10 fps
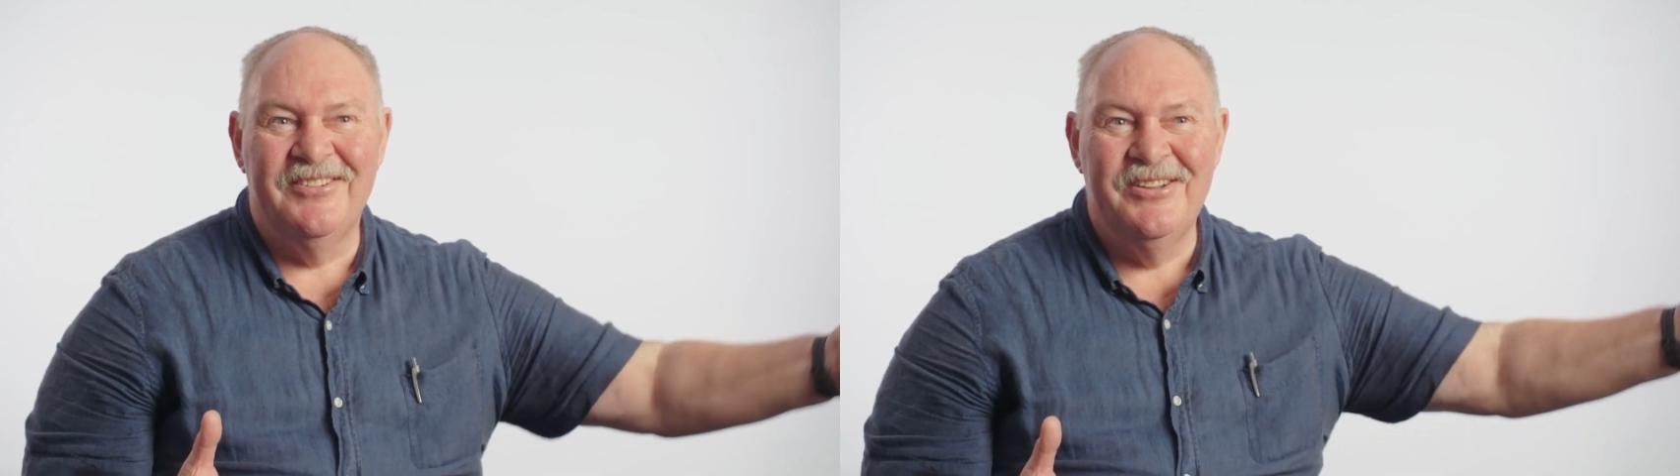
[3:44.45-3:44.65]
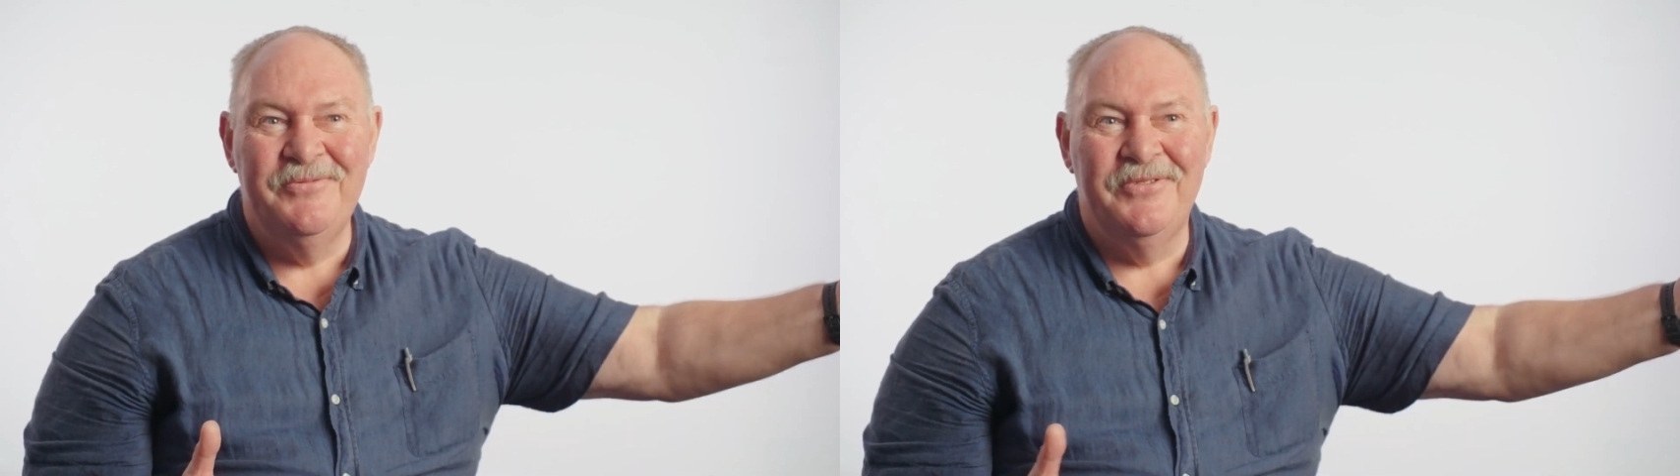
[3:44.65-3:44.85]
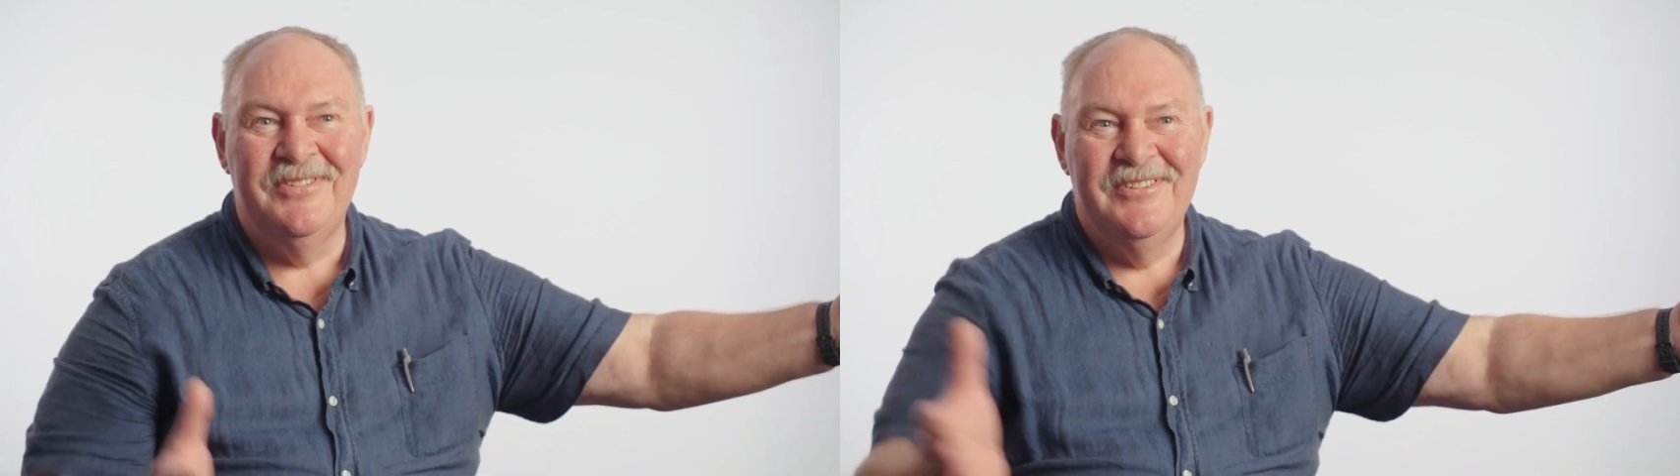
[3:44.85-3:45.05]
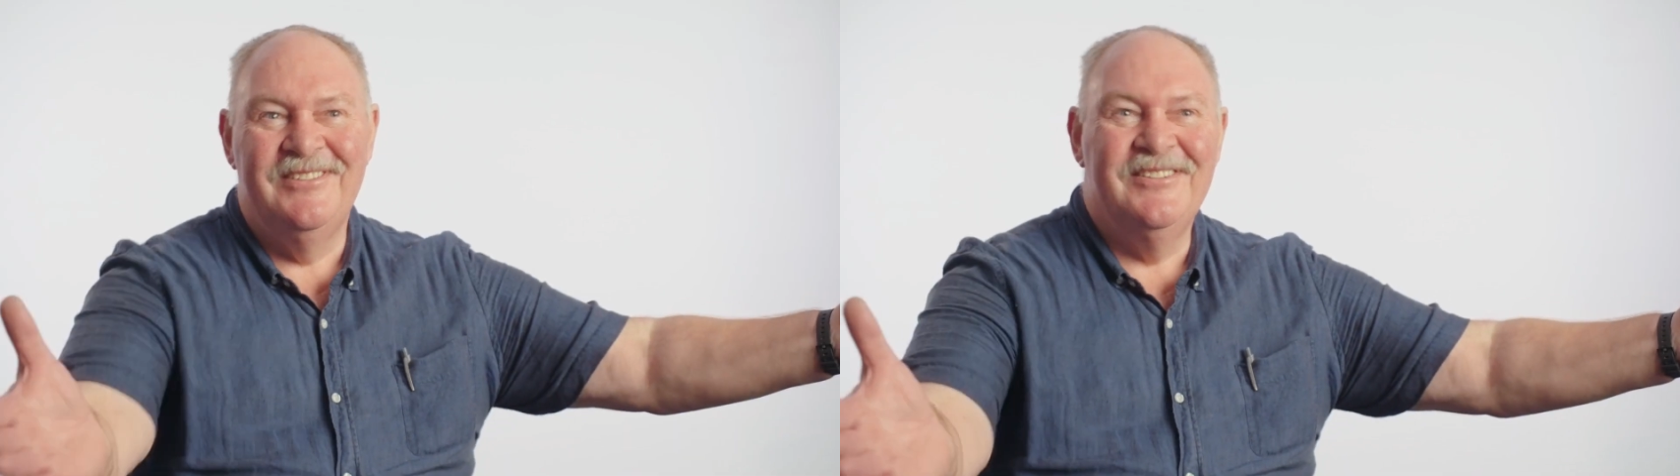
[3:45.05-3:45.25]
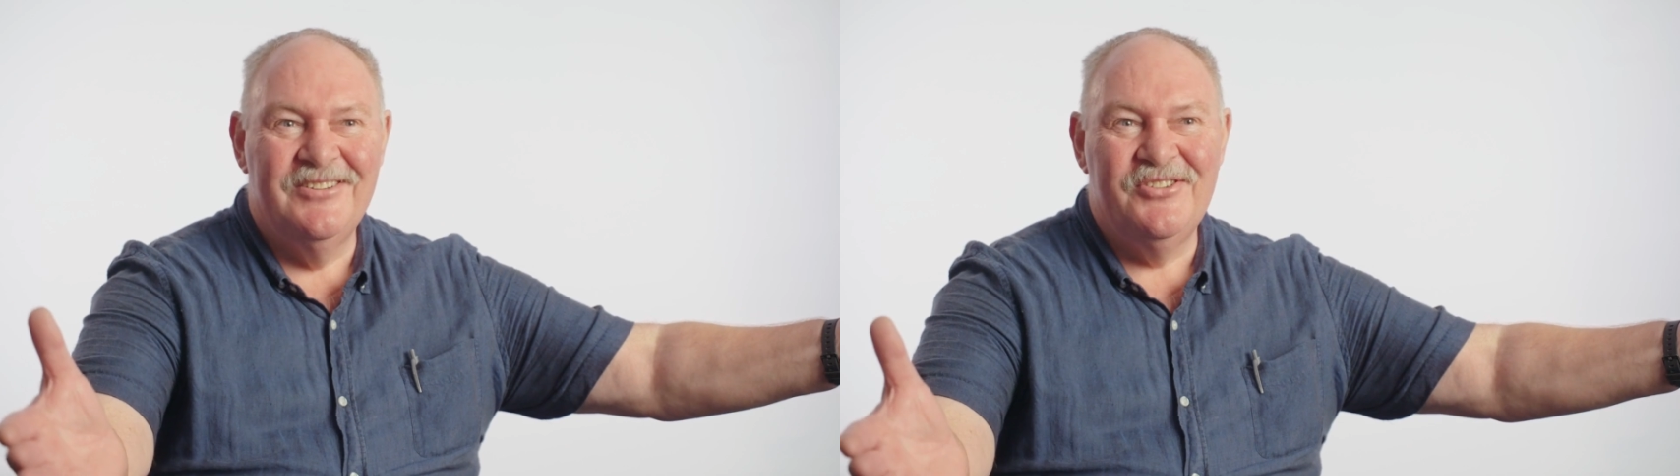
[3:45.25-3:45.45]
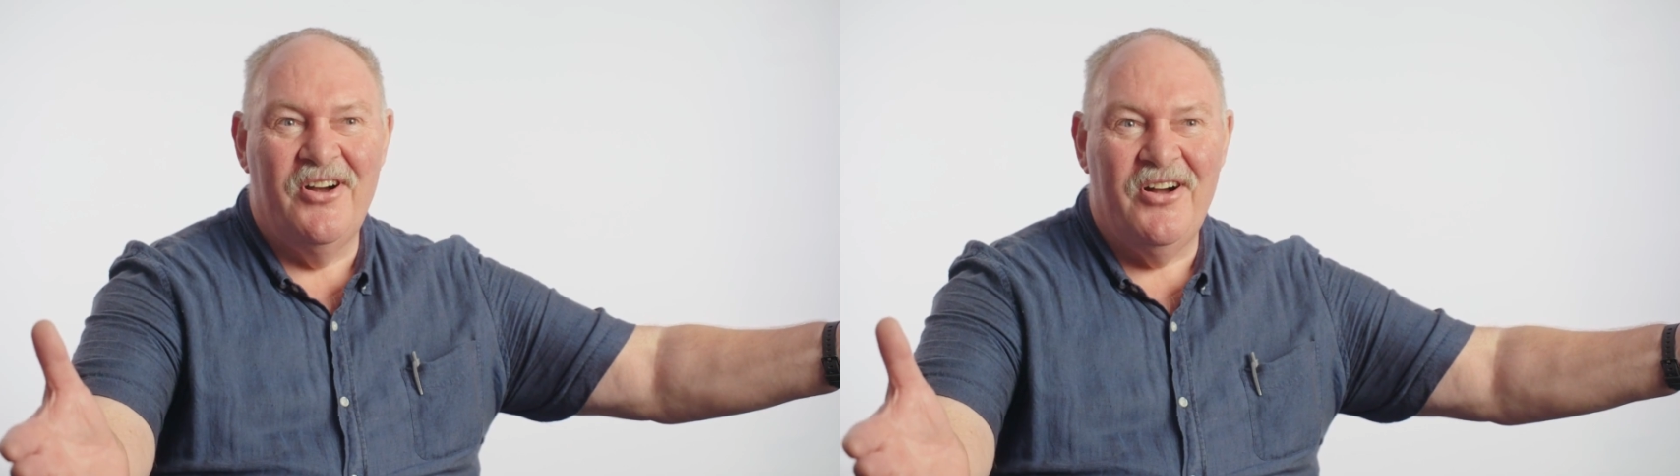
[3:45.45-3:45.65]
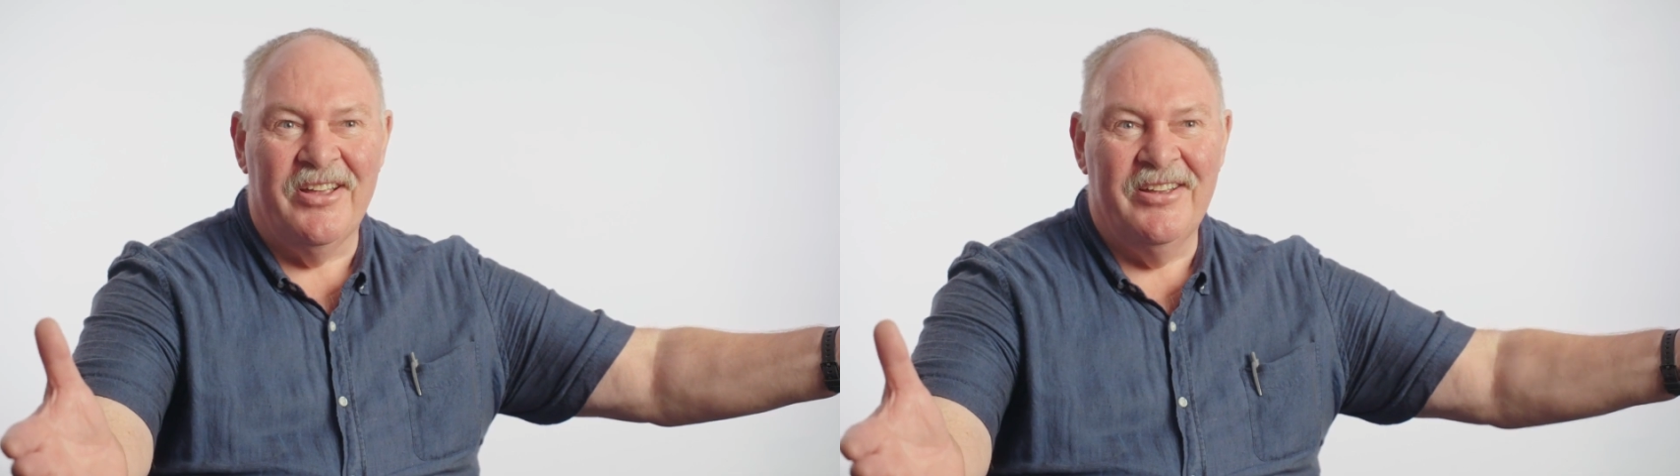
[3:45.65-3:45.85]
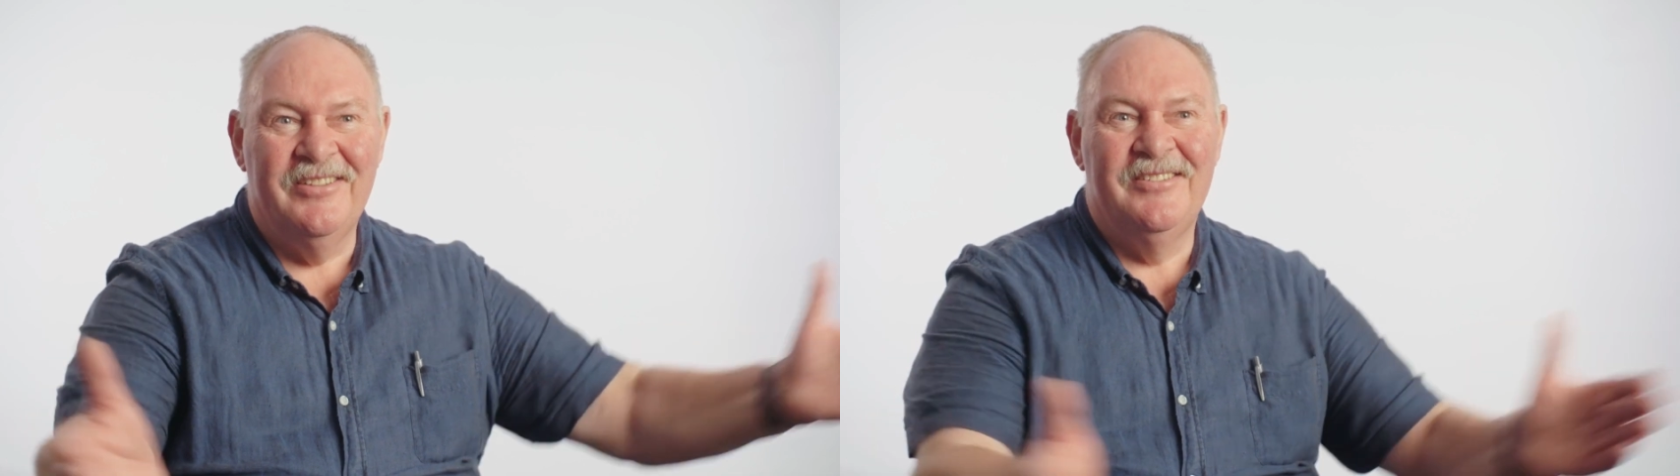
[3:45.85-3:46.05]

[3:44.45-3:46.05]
Live, die.